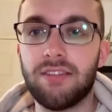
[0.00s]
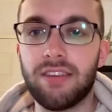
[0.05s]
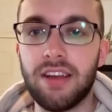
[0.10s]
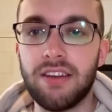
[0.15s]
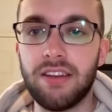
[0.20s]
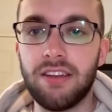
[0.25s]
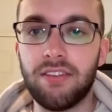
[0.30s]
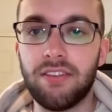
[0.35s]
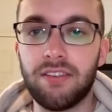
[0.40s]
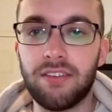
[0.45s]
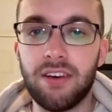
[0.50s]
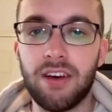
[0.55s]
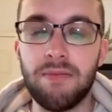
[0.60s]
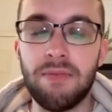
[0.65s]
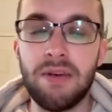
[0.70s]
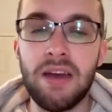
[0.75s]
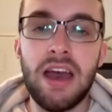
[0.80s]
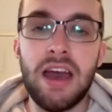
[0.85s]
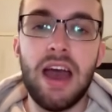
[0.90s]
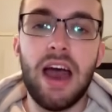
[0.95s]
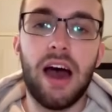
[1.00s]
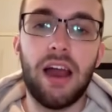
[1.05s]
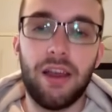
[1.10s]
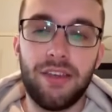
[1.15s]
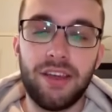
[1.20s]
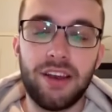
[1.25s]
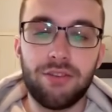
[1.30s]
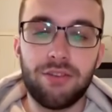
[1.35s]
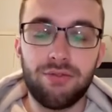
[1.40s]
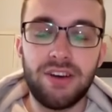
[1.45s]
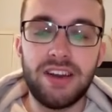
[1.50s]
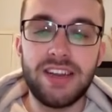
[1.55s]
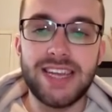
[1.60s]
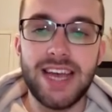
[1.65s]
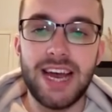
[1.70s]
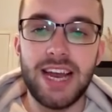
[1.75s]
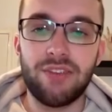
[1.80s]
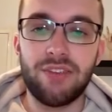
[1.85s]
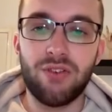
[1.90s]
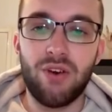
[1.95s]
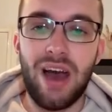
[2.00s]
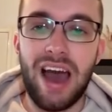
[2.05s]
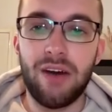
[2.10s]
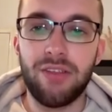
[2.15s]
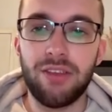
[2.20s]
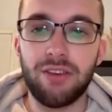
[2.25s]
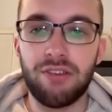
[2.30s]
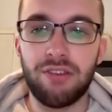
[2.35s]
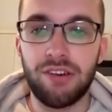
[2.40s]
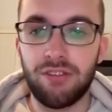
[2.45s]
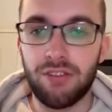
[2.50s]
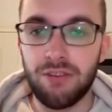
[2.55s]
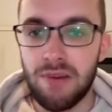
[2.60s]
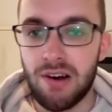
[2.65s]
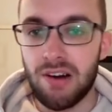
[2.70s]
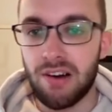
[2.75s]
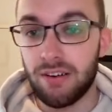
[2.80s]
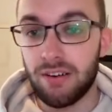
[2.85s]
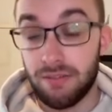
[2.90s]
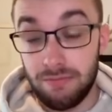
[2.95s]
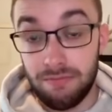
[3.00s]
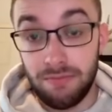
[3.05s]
10 years time. And I think that's really telling for how the crypto mar-